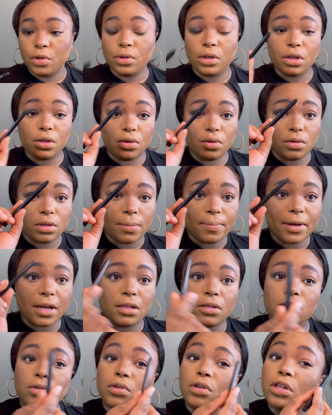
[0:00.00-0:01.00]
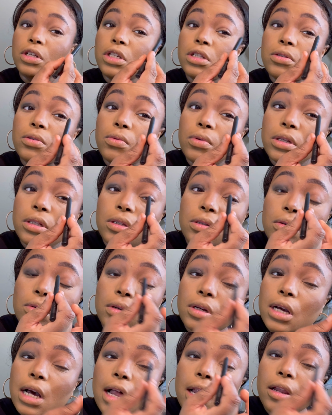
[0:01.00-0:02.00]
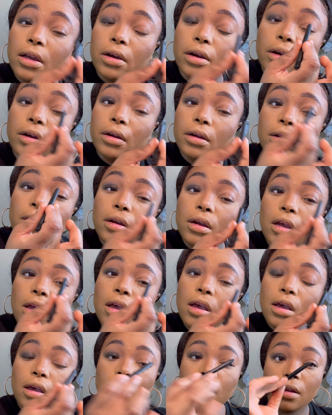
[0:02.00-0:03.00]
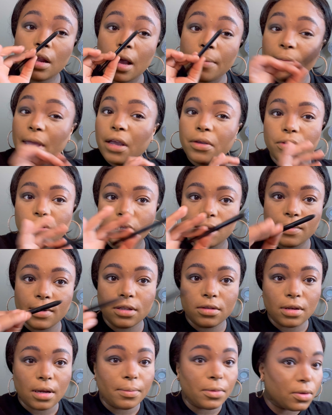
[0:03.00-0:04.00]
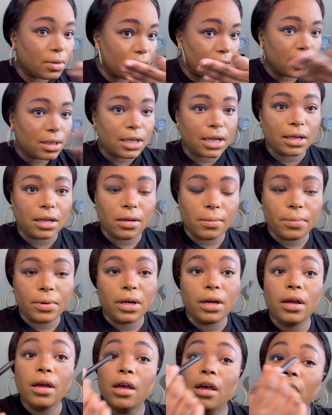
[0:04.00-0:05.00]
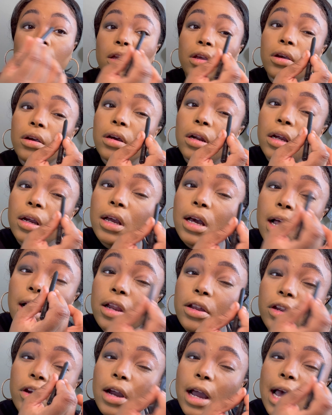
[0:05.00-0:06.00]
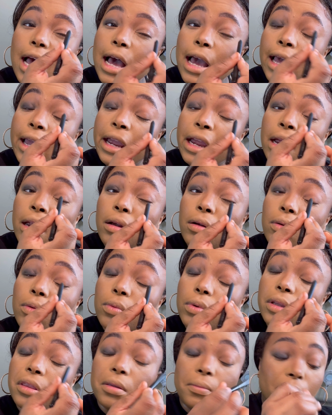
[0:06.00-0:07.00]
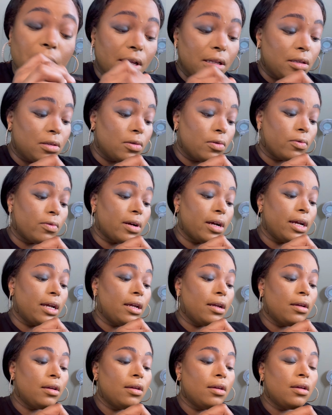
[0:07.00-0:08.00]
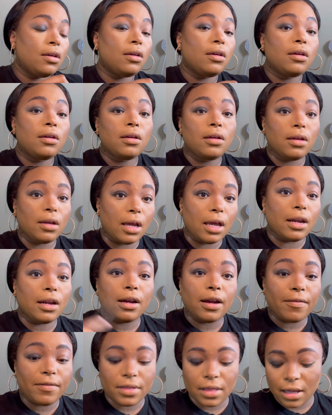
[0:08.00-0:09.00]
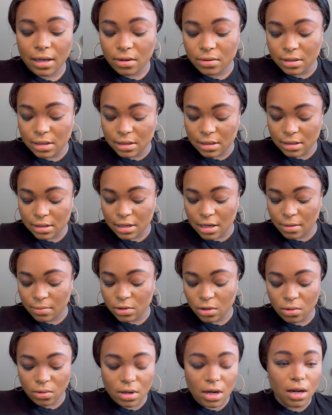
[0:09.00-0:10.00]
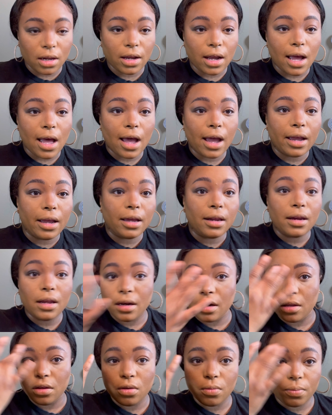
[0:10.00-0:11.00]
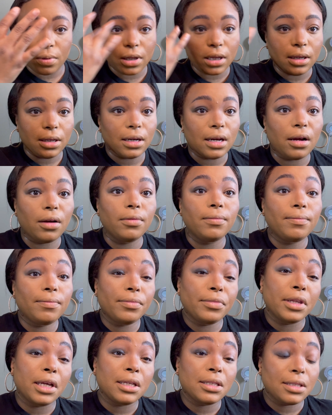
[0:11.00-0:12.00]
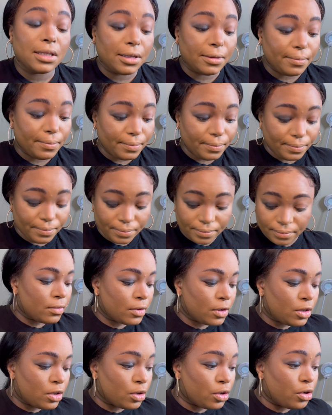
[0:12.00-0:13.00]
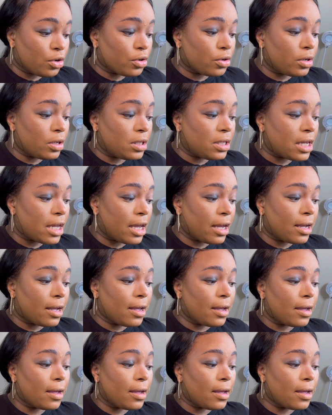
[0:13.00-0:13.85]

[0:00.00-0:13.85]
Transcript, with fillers: can use a pencil. You're just going to color. I'm not using a pencil. I'm using this technique. But you're going to color your eye in with the pencil, right? And then everything else is the same. So you color your eye in and then you blend it out. That's it. So you're going to take